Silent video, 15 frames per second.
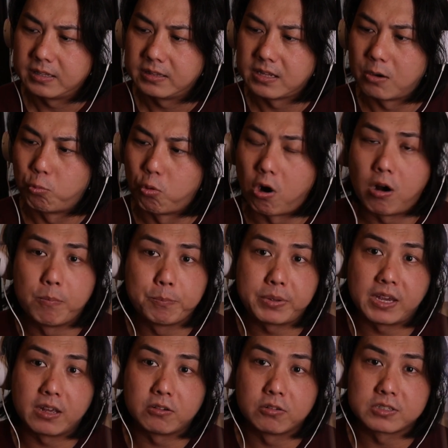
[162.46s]
The warm
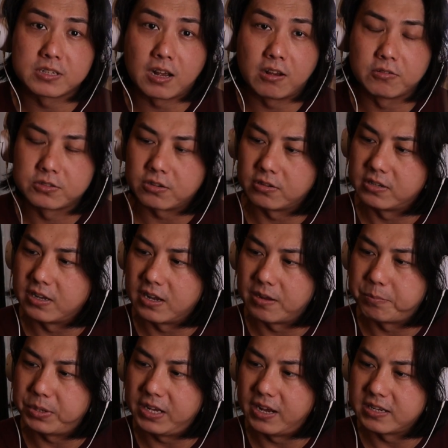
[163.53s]
piano sounds on the
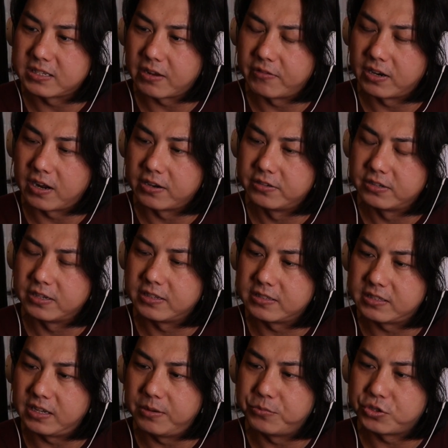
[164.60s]
PA700
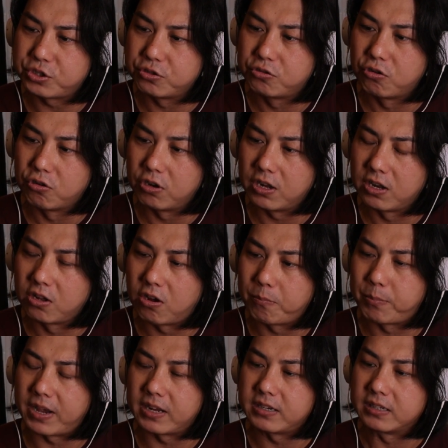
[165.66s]
seems to go a
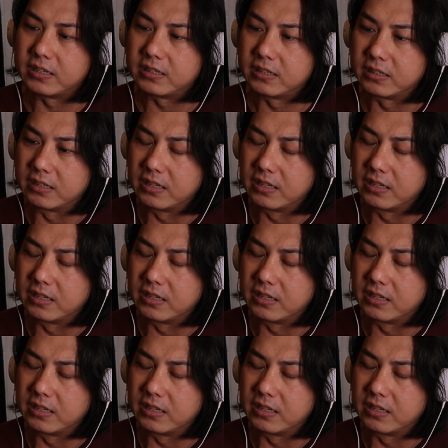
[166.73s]
lot better